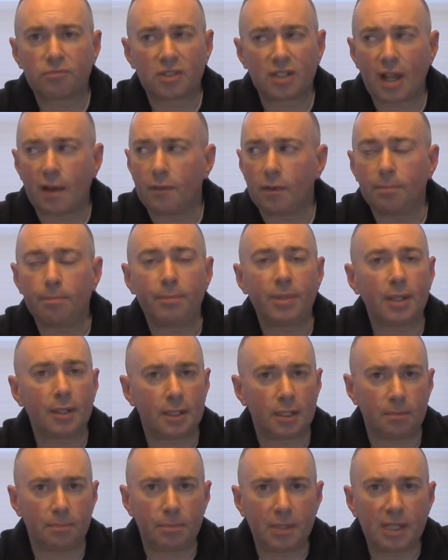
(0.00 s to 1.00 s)
seven
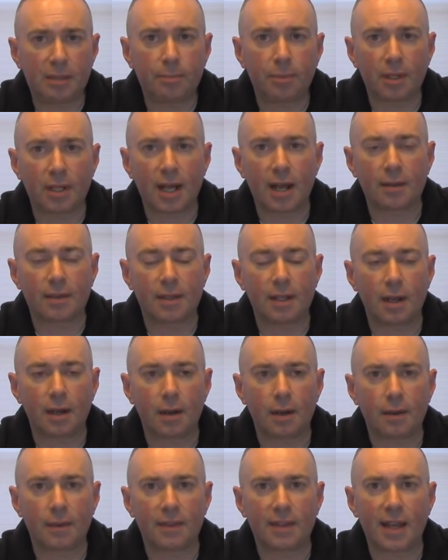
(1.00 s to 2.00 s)
billion people out
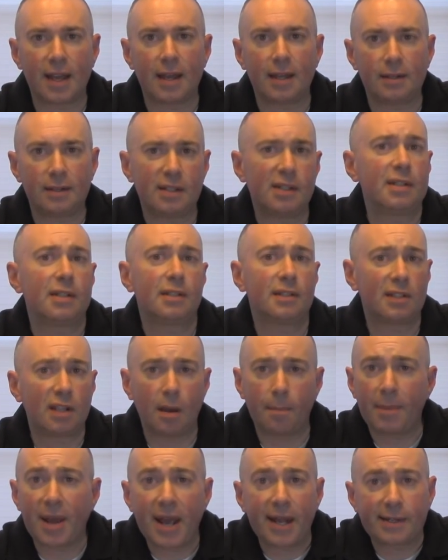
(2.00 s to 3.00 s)
there that is
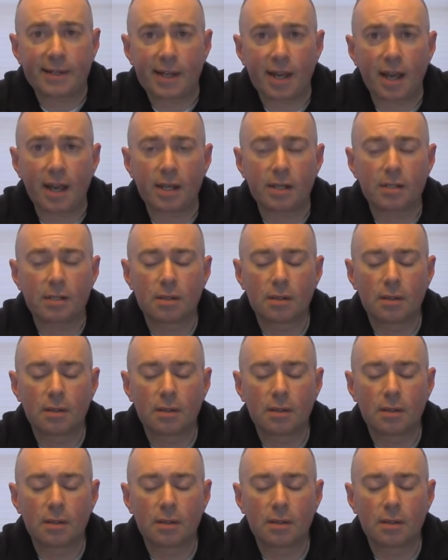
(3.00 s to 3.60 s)
a bad guy.